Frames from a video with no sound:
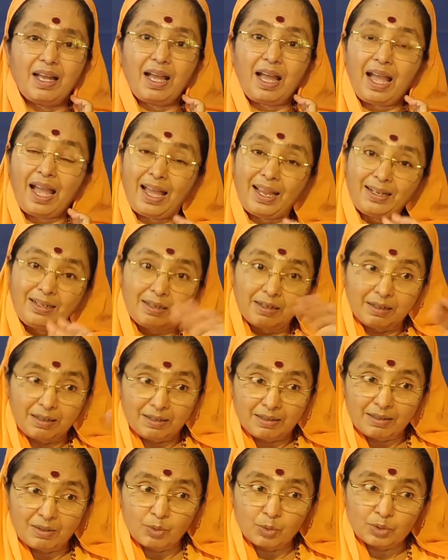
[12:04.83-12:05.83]
And
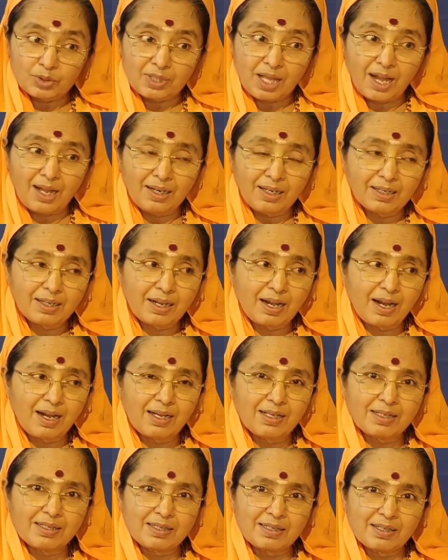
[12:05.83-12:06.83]

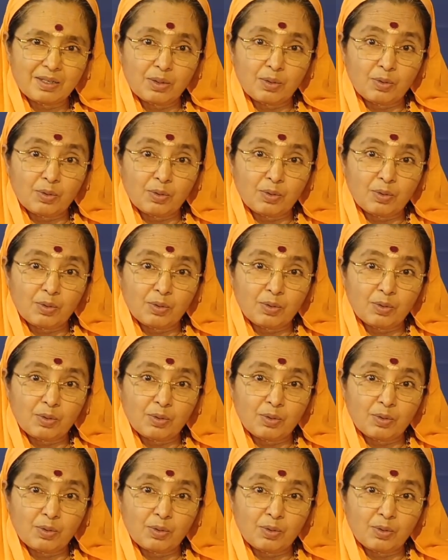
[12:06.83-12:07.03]
Uddalaka,